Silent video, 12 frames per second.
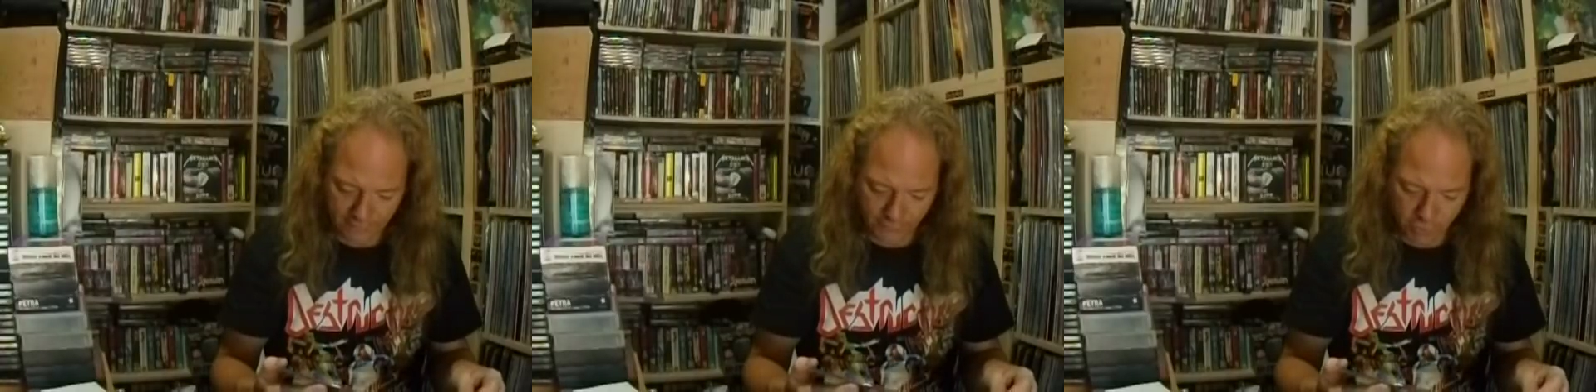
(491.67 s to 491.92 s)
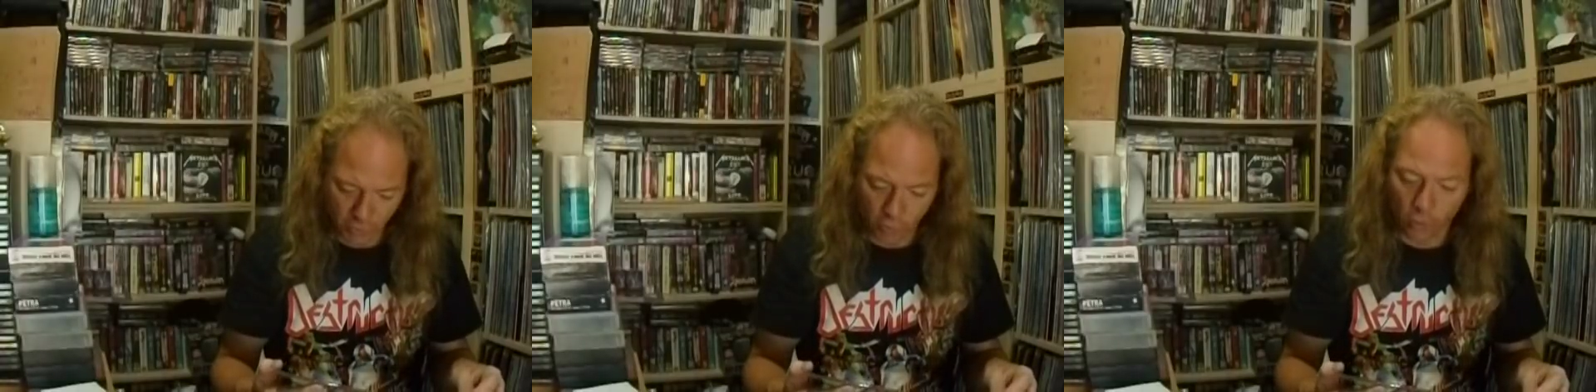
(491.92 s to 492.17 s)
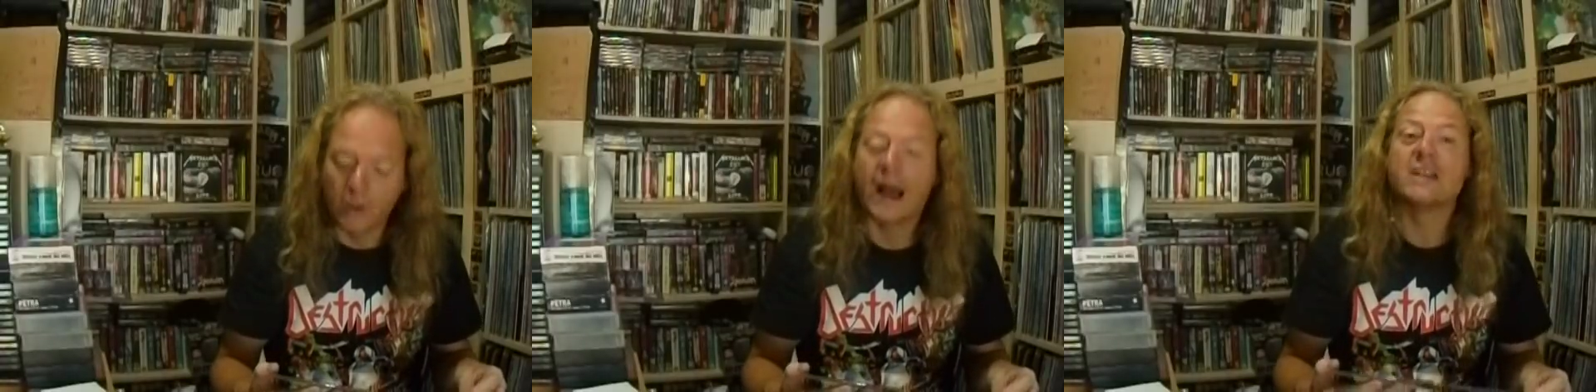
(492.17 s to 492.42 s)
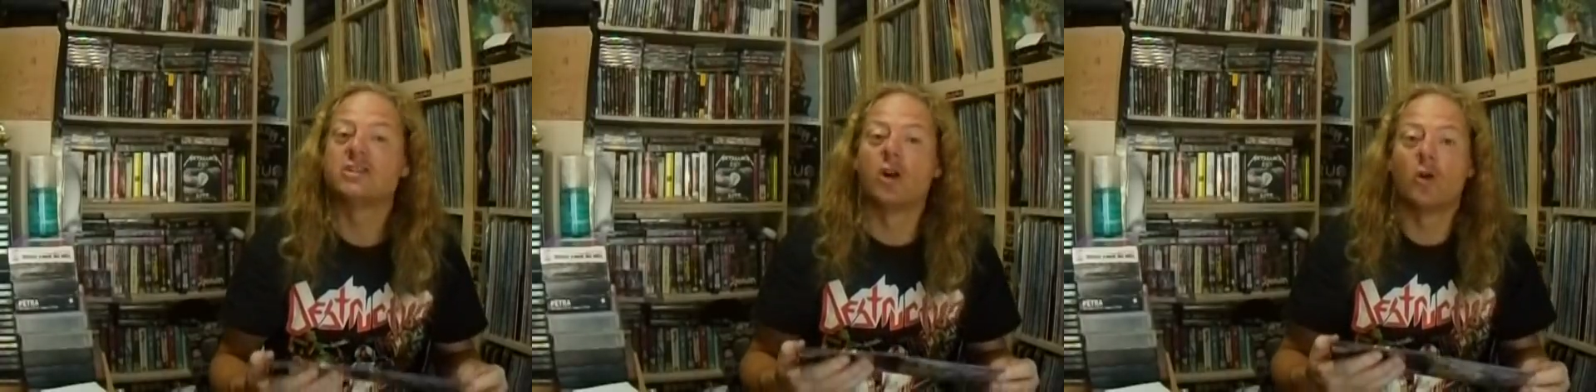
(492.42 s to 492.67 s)
For sure you all
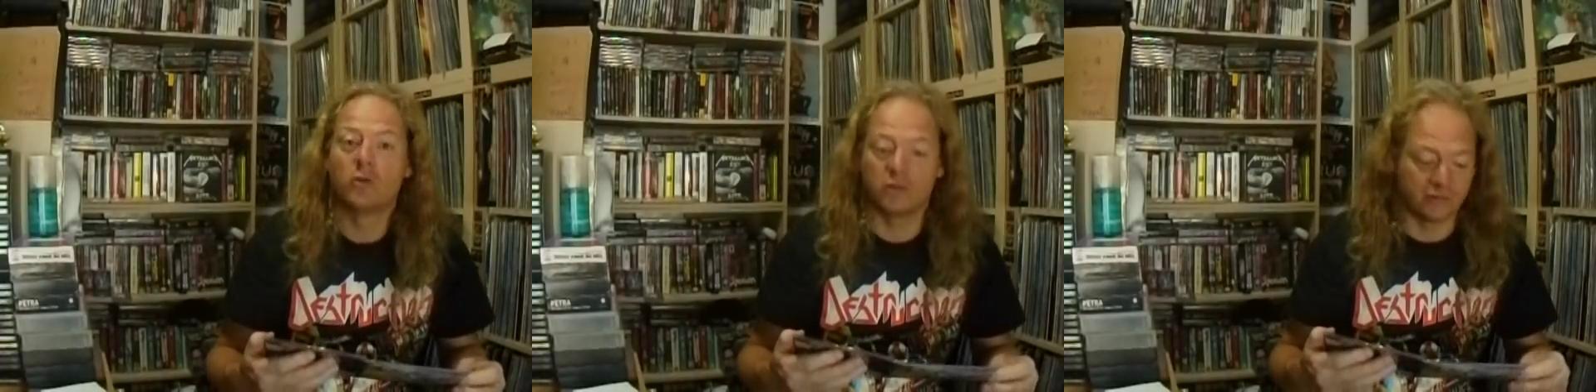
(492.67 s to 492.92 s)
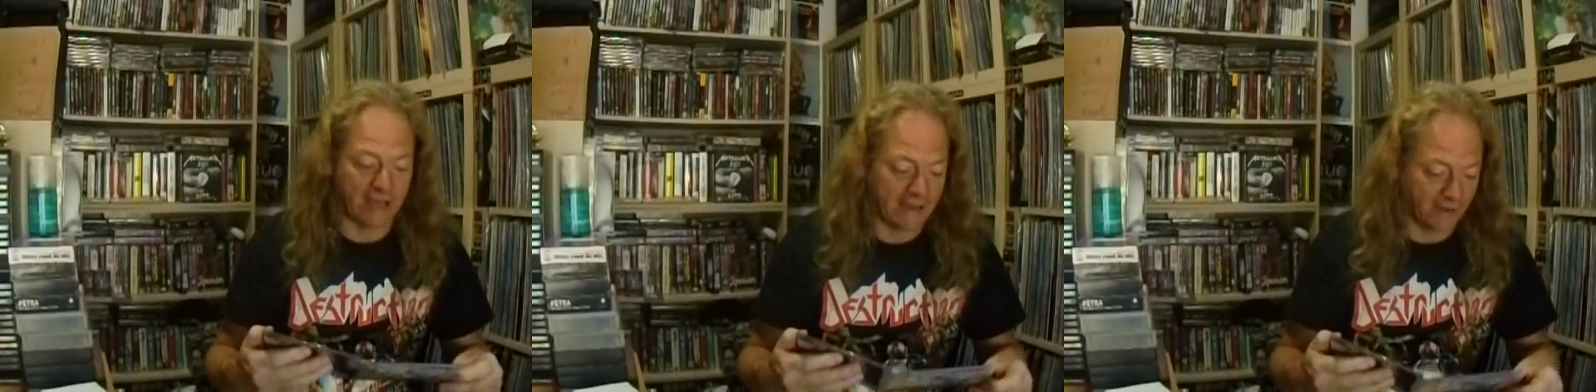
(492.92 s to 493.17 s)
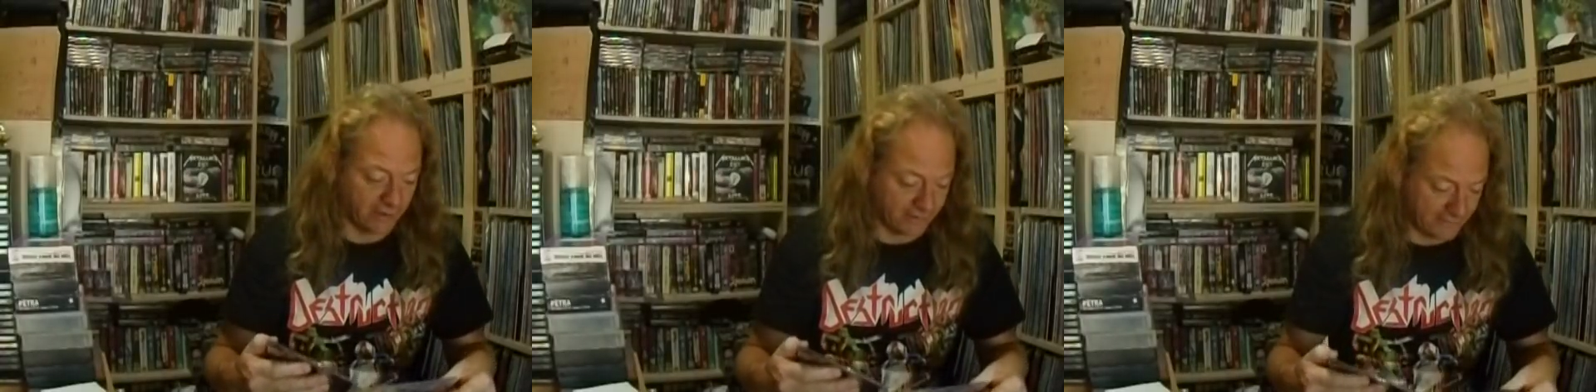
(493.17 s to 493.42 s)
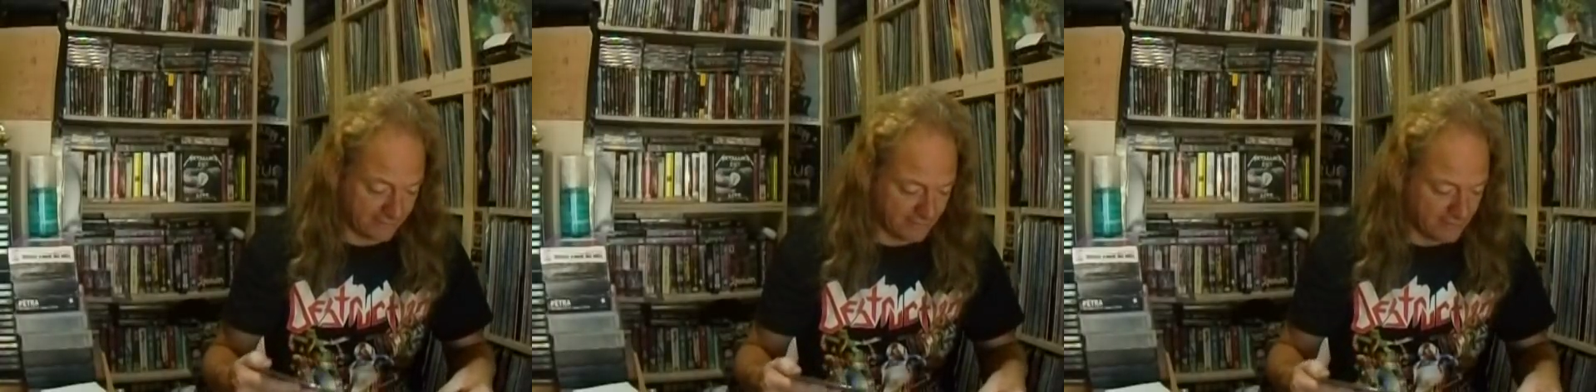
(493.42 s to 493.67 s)
guys know Tankards.